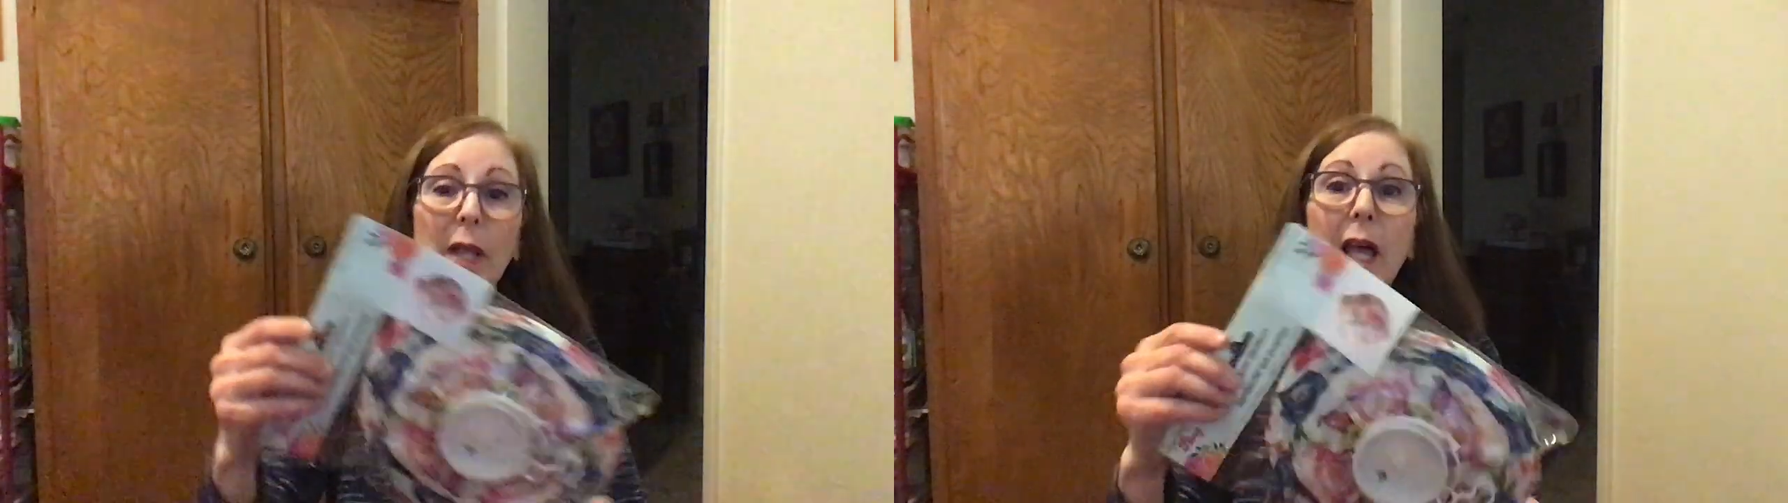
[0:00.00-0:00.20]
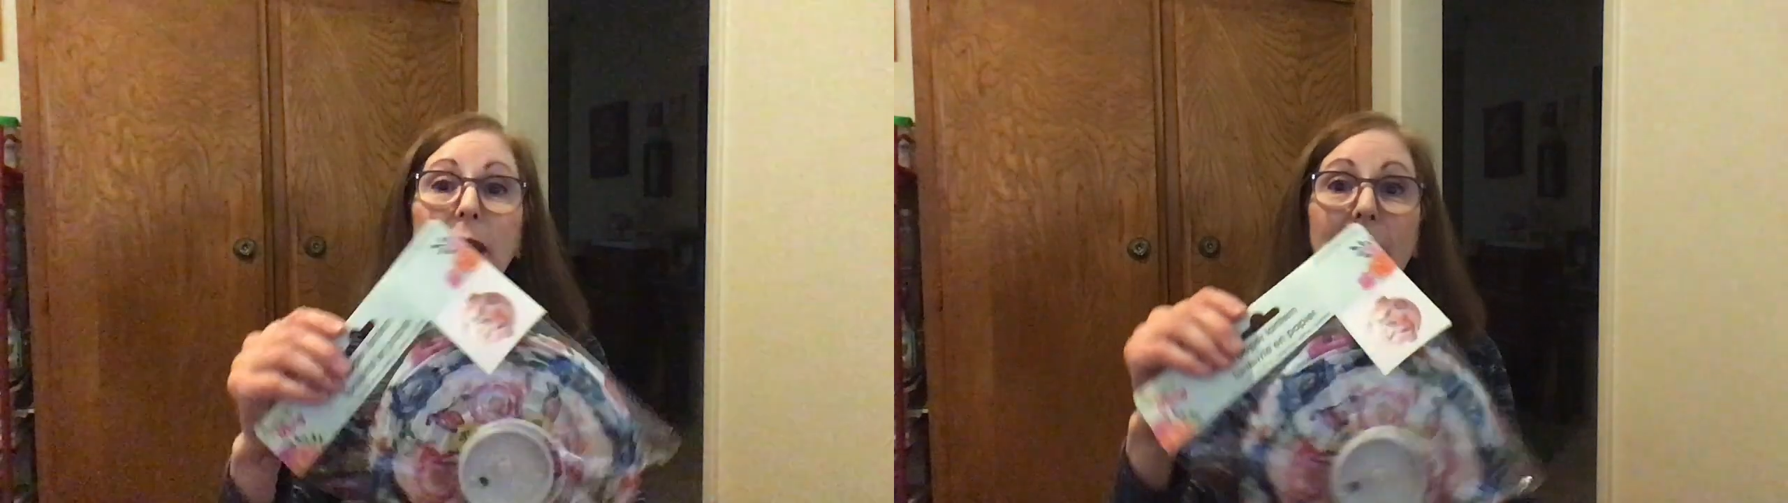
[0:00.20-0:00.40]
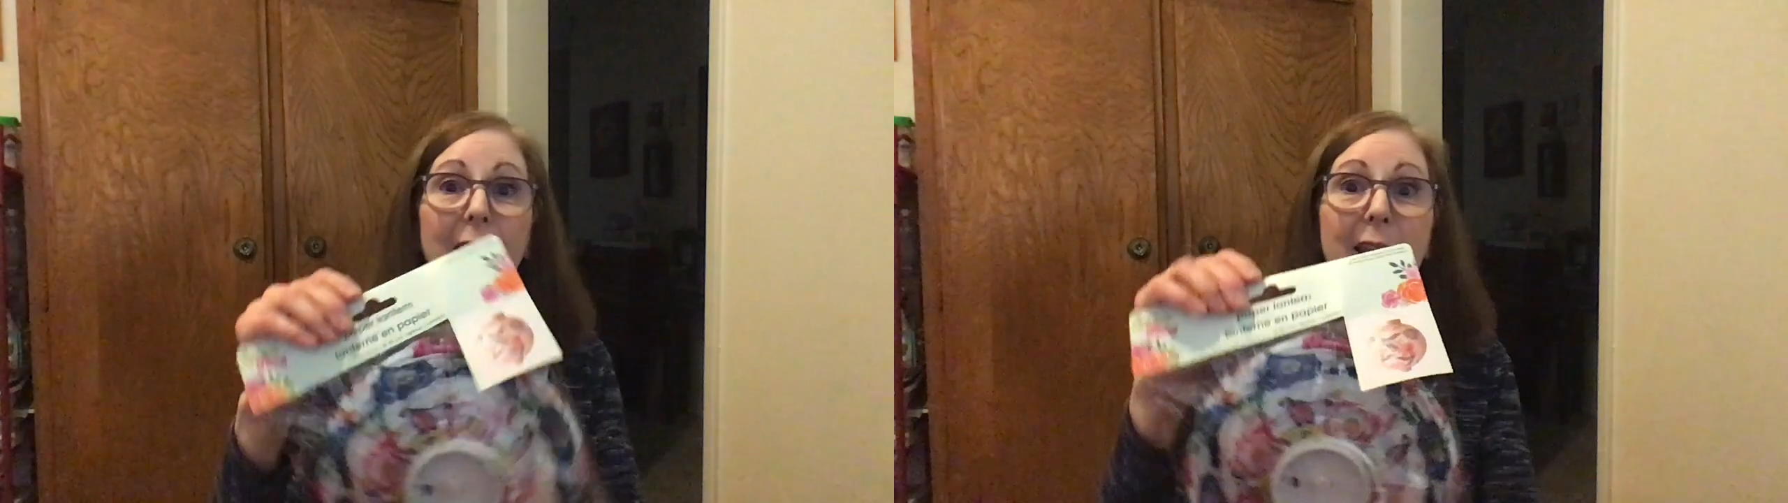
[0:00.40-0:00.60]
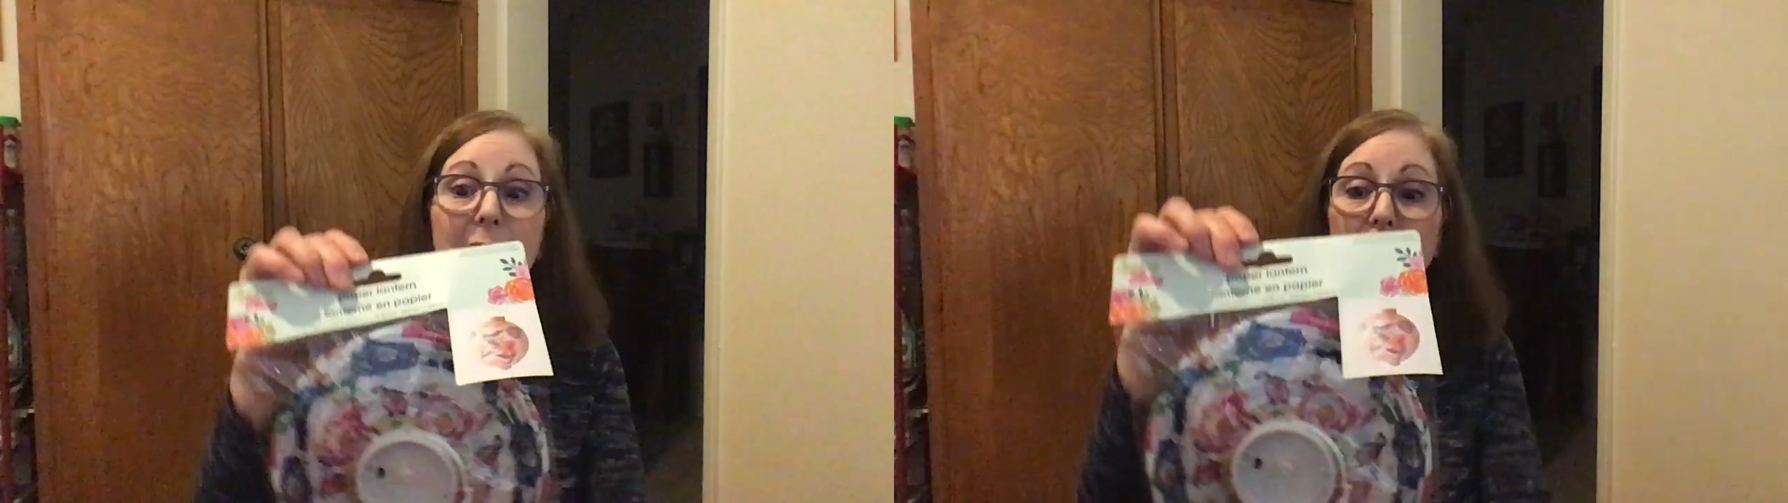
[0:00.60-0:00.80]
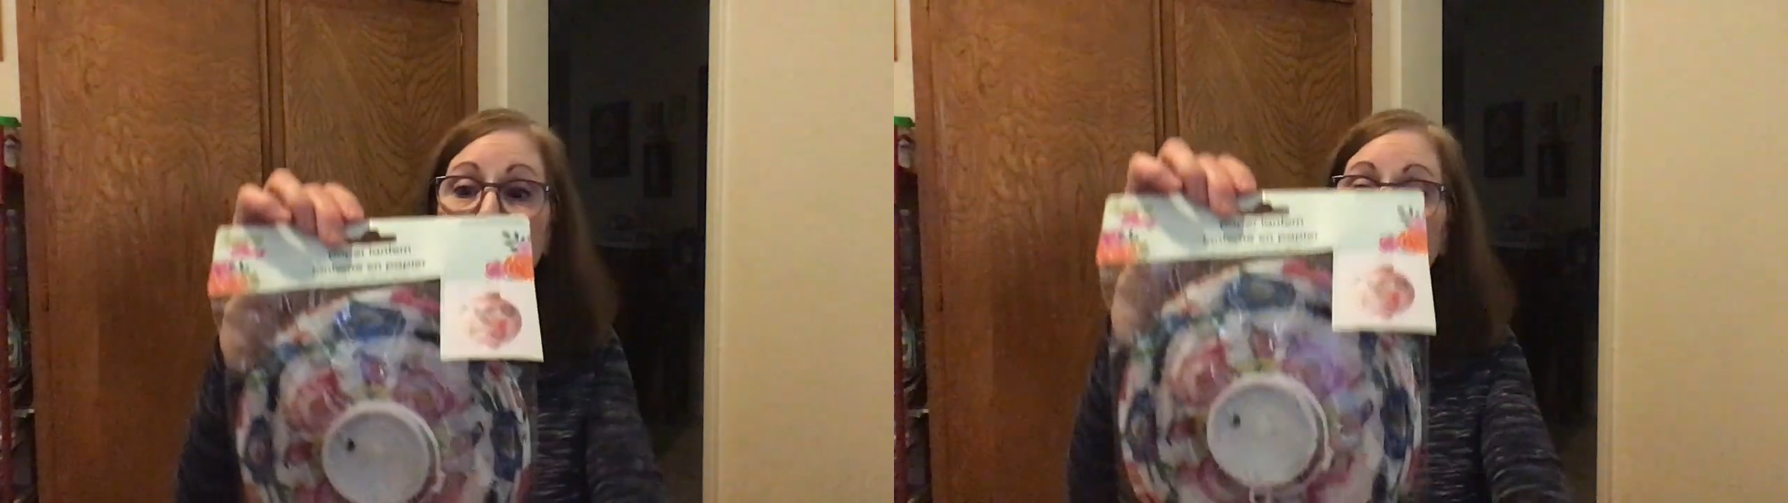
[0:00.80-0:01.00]
a
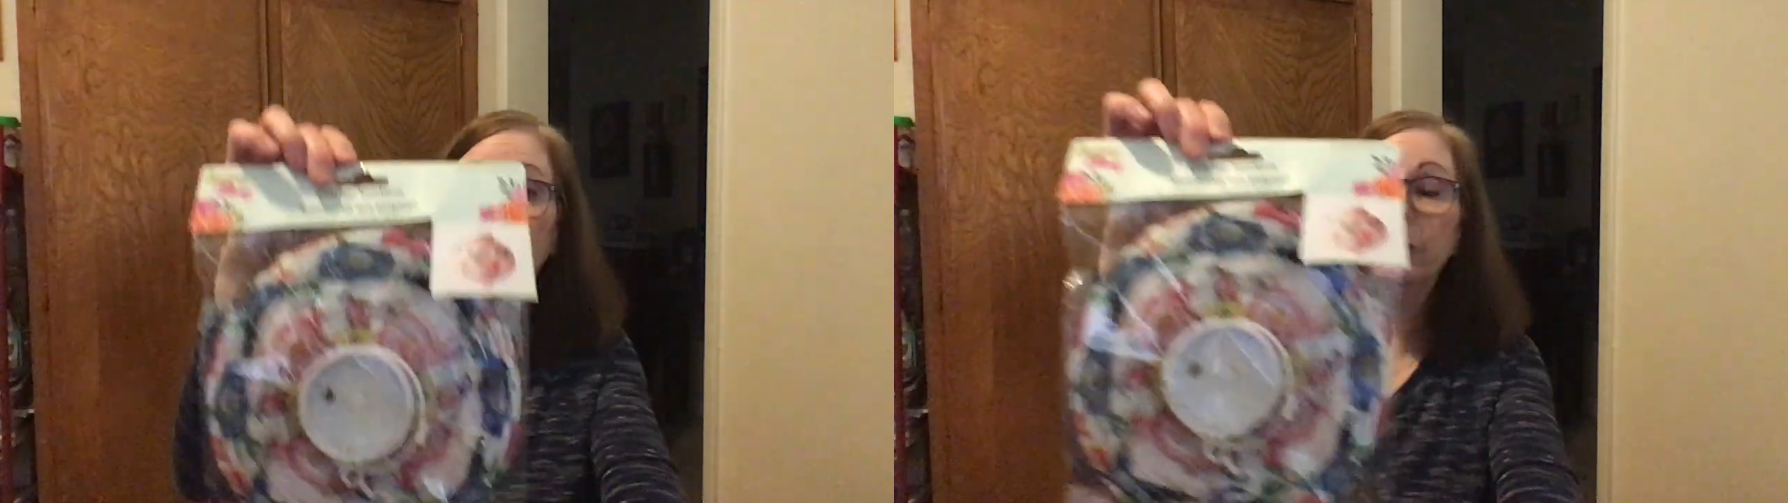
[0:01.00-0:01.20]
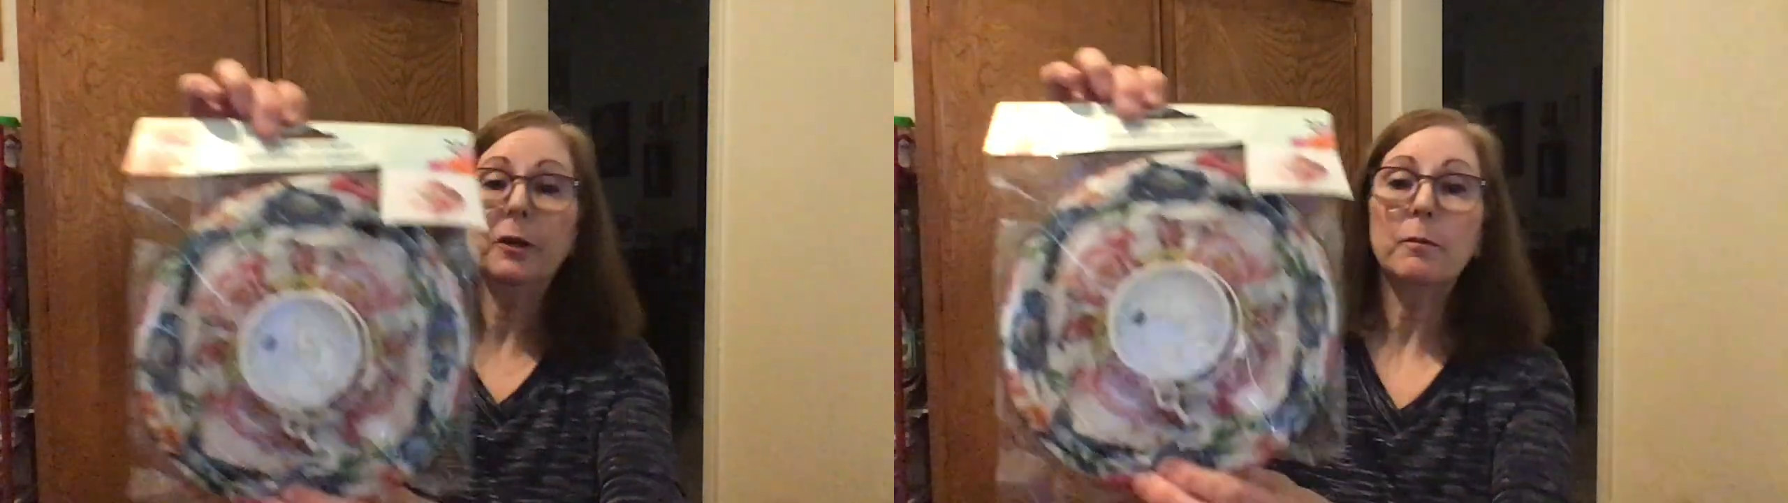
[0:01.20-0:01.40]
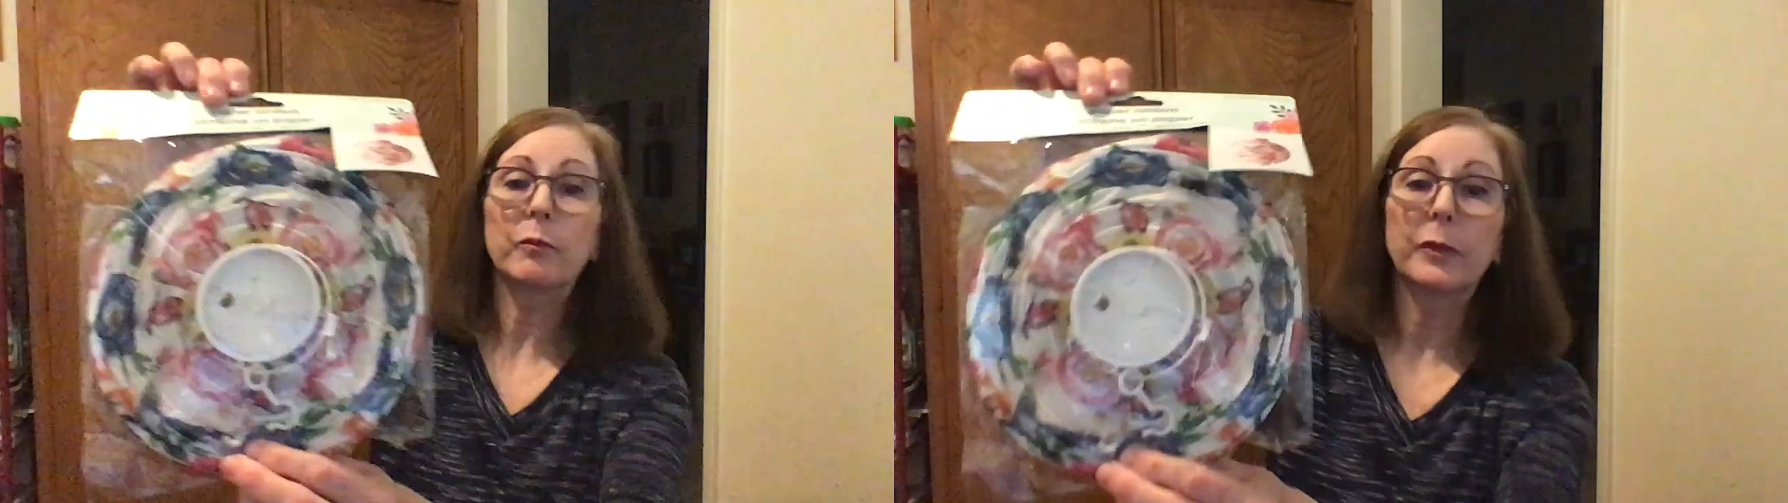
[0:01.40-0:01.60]
lantern.